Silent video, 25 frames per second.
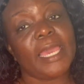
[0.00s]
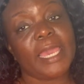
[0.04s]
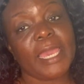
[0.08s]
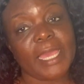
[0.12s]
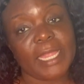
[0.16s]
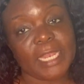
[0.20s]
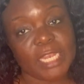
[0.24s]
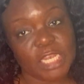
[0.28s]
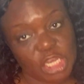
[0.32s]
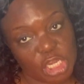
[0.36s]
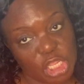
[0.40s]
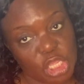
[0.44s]

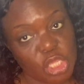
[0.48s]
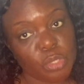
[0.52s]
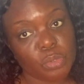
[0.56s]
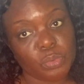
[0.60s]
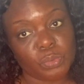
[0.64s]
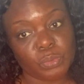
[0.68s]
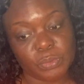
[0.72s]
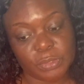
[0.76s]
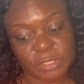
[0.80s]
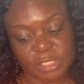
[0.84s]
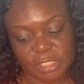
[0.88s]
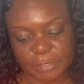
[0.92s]

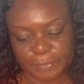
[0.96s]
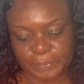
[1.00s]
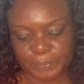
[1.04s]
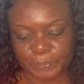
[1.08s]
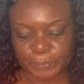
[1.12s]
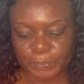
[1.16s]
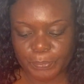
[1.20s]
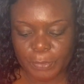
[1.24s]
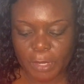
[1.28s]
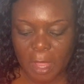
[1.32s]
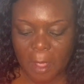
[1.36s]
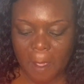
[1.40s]
news.
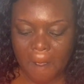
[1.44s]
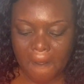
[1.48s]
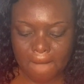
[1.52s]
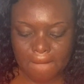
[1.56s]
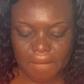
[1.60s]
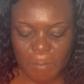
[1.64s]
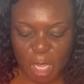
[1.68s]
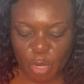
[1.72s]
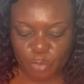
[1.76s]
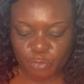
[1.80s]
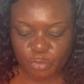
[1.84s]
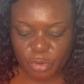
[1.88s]

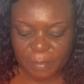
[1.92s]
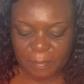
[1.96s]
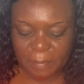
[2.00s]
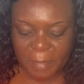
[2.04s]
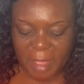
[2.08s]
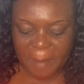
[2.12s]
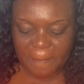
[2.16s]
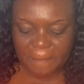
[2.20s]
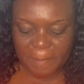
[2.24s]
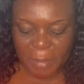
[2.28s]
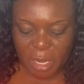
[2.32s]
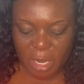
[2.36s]
But
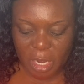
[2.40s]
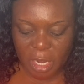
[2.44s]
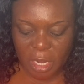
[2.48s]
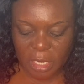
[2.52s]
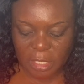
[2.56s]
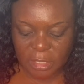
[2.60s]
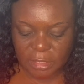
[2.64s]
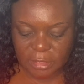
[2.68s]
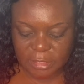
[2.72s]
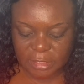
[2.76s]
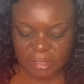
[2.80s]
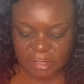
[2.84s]

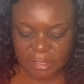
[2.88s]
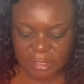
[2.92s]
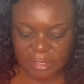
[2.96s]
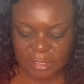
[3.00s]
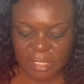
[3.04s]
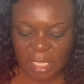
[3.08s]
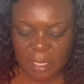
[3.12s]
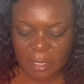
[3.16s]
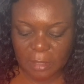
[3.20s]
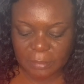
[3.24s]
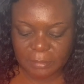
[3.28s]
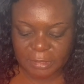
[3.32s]
remember,
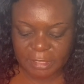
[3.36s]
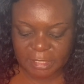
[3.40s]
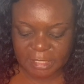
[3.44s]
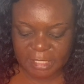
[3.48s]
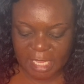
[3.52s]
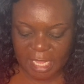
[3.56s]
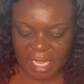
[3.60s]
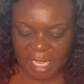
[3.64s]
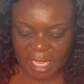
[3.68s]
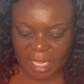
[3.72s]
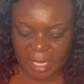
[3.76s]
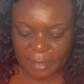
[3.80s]

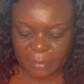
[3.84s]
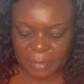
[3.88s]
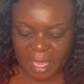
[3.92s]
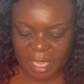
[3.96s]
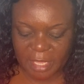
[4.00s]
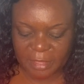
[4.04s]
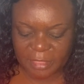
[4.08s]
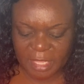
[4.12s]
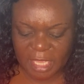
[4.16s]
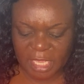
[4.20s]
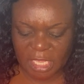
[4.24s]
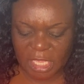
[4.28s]
sometime,
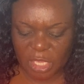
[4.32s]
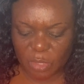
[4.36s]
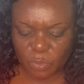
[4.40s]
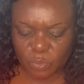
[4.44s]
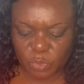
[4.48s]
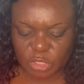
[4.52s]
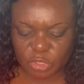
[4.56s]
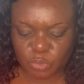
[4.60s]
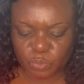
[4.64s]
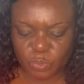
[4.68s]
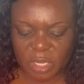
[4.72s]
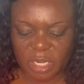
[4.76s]
I think it
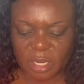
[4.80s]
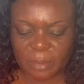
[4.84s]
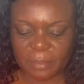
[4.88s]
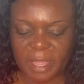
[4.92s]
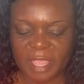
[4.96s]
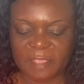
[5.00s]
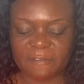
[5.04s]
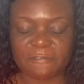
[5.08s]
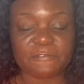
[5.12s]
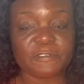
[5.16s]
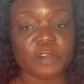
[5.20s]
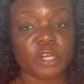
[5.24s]
was one of
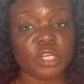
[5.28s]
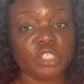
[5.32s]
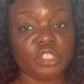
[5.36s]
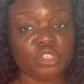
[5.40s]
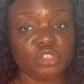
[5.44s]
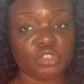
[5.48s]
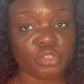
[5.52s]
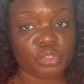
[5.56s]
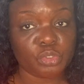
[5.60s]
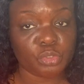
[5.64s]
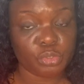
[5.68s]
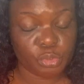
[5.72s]
my
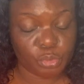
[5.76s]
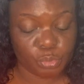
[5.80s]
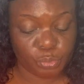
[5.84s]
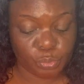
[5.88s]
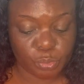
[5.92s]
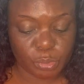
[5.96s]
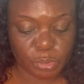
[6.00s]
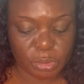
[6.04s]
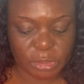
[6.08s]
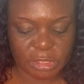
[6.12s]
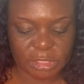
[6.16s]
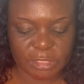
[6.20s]
first
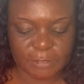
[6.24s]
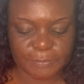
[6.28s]
news